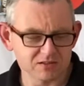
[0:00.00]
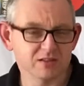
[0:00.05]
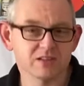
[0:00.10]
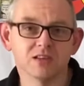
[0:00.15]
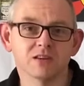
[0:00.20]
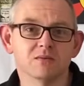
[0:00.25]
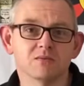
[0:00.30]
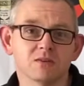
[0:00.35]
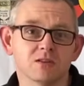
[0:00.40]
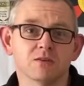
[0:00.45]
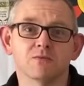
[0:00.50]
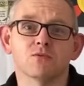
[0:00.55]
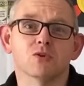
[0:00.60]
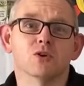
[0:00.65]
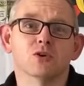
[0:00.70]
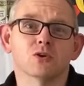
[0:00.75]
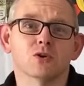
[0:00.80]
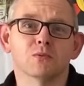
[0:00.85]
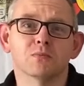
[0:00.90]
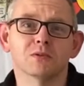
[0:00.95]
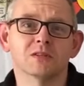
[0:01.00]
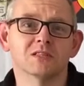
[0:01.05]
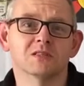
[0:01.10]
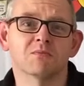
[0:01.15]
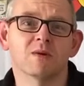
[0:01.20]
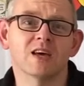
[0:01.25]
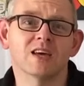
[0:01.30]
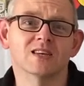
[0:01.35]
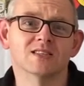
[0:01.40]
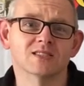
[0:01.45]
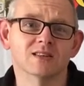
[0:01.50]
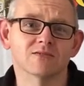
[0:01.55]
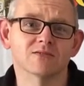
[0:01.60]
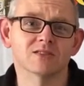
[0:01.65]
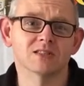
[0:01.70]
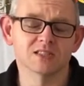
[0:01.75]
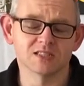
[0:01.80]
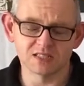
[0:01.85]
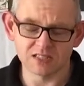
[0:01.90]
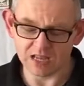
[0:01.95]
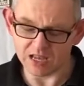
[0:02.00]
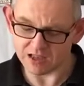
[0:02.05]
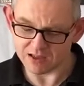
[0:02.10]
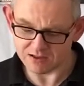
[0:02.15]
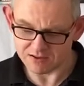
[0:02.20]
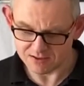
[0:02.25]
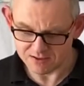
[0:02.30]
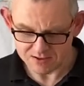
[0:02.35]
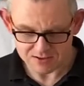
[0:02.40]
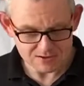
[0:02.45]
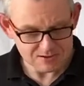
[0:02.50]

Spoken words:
you've got a couple of spares out of this set.